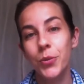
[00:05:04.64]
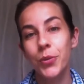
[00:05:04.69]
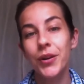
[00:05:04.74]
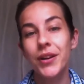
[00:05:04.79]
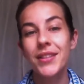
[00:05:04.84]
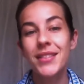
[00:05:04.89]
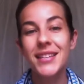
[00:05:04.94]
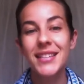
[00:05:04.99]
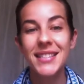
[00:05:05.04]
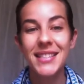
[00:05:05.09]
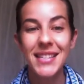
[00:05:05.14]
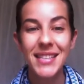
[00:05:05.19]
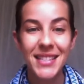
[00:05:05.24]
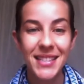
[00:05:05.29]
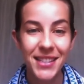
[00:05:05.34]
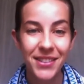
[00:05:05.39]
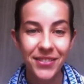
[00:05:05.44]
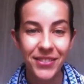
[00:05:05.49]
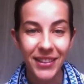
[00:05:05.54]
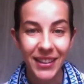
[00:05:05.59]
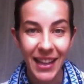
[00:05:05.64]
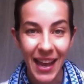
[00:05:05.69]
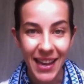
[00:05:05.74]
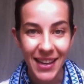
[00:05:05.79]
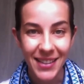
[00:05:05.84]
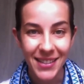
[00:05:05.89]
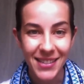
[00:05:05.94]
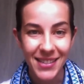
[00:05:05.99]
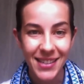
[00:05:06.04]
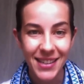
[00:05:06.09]
we're in the season of
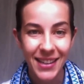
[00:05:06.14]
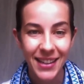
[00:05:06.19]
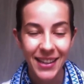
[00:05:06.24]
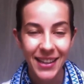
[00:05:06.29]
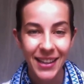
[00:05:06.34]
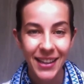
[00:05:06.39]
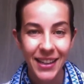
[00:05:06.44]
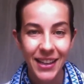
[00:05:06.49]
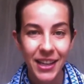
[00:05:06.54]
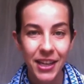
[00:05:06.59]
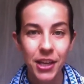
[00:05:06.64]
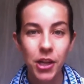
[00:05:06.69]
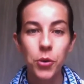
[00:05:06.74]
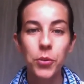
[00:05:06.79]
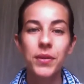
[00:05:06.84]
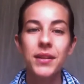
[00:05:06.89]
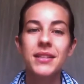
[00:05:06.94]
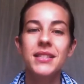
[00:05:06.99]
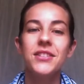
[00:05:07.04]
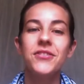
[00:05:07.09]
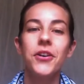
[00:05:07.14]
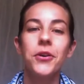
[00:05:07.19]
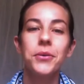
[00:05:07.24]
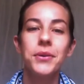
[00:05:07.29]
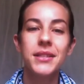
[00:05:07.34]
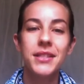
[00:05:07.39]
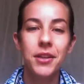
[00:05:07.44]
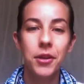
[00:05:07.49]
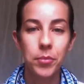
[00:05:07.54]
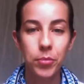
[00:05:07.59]
Lent, you know, with its
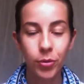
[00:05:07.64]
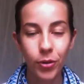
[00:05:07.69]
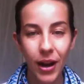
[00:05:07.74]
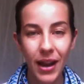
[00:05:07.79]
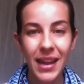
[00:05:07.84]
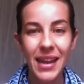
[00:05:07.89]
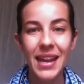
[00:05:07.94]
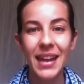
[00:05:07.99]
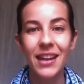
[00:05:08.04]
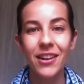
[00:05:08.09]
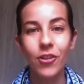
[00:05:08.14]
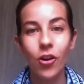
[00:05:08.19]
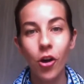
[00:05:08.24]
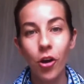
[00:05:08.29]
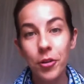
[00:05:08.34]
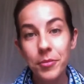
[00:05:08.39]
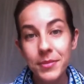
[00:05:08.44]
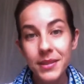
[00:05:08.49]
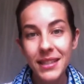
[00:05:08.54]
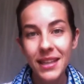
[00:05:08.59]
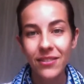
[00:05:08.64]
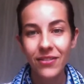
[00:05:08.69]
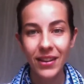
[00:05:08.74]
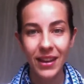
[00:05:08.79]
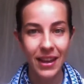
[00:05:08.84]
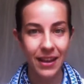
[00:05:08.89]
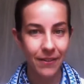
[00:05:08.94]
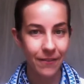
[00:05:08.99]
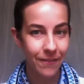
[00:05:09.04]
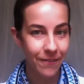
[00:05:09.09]
focus on praying and almsgiving
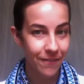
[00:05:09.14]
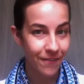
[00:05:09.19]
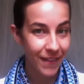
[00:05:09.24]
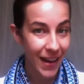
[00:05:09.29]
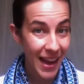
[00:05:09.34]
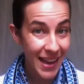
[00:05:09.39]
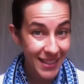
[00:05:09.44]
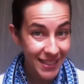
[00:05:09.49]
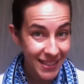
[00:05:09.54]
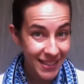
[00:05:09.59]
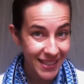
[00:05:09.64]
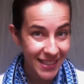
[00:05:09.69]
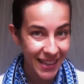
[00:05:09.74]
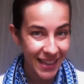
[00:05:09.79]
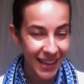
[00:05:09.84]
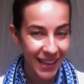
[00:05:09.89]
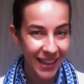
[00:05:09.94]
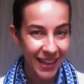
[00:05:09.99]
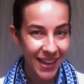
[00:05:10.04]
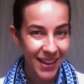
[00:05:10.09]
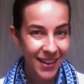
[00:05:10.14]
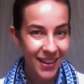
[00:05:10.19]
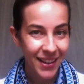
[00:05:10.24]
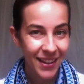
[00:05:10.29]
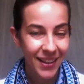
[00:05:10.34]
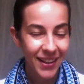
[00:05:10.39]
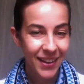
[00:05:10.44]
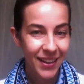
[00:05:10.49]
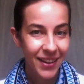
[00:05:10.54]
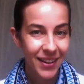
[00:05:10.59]
and fasting.
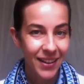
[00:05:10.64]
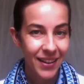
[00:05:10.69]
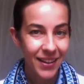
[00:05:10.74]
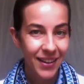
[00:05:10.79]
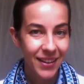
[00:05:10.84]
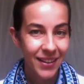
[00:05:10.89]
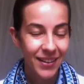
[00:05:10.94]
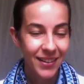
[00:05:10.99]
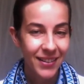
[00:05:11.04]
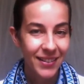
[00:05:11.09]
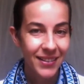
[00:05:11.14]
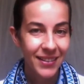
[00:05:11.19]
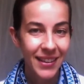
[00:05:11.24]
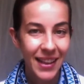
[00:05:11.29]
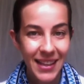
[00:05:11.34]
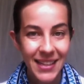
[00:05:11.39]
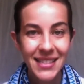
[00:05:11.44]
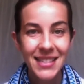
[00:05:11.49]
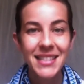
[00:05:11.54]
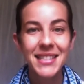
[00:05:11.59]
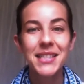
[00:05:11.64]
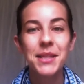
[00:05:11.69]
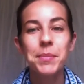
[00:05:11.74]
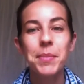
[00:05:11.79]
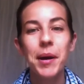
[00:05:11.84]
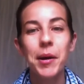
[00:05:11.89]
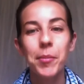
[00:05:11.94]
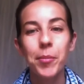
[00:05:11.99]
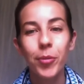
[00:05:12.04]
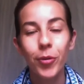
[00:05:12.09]
Lent is
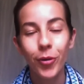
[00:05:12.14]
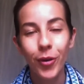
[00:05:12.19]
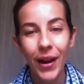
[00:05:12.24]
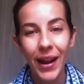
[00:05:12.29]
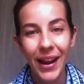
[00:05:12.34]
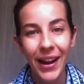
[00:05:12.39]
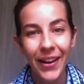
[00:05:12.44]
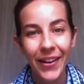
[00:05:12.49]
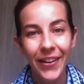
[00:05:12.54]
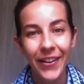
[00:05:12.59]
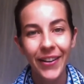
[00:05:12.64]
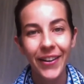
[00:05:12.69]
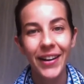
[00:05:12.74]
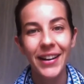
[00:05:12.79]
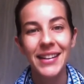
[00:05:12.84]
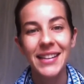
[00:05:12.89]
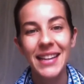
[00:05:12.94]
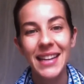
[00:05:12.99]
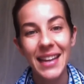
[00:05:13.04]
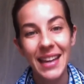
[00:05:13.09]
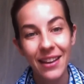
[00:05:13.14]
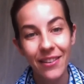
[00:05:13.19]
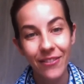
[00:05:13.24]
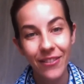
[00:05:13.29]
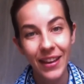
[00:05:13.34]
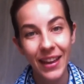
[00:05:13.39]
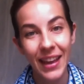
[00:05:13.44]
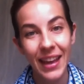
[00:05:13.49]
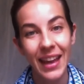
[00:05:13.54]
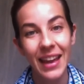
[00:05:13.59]
about prayer,
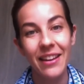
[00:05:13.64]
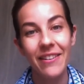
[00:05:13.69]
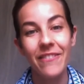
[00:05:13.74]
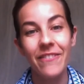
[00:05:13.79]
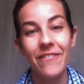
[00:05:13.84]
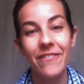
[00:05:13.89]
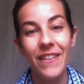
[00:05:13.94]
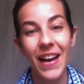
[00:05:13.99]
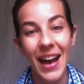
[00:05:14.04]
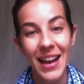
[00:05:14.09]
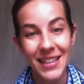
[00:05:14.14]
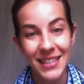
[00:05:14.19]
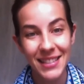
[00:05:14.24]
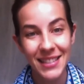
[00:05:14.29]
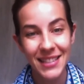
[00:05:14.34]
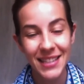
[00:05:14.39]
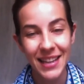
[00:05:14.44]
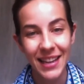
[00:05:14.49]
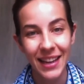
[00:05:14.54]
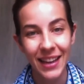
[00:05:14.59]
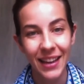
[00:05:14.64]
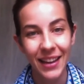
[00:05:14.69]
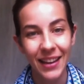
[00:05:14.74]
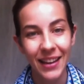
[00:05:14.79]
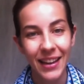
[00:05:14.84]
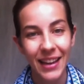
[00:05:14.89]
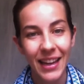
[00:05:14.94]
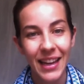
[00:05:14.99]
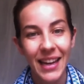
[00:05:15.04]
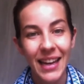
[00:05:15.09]
giving, and fasting.
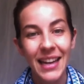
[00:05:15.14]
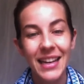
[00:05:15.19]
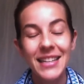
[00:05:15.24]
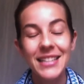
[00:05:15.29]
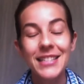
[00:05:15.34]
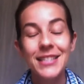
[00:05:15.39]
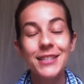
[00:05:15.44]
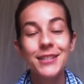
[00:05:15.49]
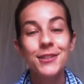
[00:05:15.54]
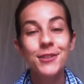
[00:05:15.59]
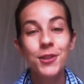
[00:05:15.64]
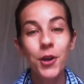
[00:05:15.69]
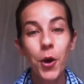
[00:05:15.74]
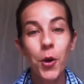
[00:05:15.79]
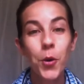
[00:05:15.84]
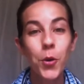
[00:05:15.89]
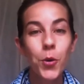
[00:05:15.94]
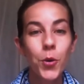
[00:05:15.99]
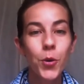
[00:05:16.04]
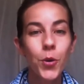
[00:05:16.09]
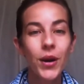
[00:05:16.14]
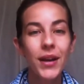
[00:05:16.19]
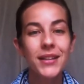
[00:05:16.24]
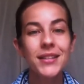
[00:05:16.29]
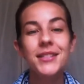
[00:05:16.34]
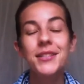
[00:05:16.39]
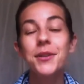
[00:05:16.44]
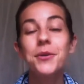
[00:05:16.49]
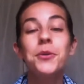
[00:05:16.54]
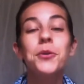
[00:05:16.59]
It's so
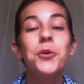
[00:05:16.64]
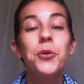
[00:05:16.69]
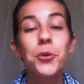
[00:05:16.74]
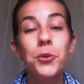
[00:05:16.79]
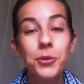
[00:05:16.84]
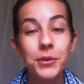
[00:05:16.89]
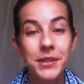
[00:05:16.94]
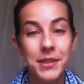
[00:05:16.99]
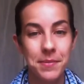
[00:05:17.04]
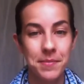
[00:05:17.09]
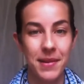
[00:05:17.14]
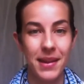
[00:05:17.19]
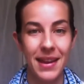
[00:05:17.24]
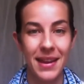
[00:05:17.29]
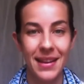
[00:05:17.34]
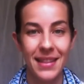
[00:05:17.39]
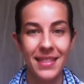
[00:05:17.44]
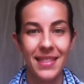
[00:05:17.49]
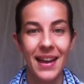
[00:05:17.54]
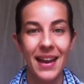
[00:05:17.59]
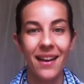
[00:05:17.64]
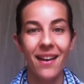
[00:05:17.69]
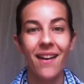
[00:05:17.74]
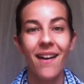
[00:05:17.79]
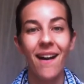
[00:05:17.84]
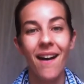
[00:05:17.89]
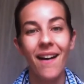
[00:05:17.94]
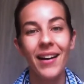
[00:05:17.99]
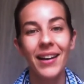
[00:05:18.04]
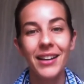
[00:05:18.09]
it's so cool to me that
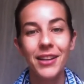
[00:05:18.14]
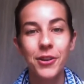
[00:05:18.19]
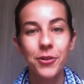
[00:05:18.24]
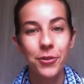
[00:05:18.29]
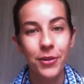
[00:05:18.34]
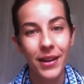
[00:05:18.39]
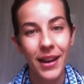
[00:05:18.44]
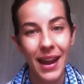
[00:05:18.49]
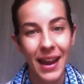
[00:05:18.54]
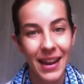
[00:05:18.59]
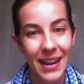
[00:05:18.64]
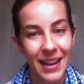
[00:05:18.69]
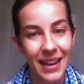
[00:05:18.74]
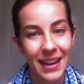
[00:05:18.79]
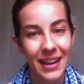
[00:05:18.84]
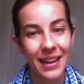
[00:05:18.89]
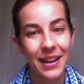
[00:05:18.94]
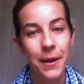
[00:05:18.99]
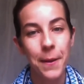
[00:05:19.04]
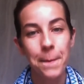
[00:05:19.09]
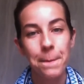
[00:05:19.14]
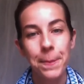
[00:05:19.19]
God created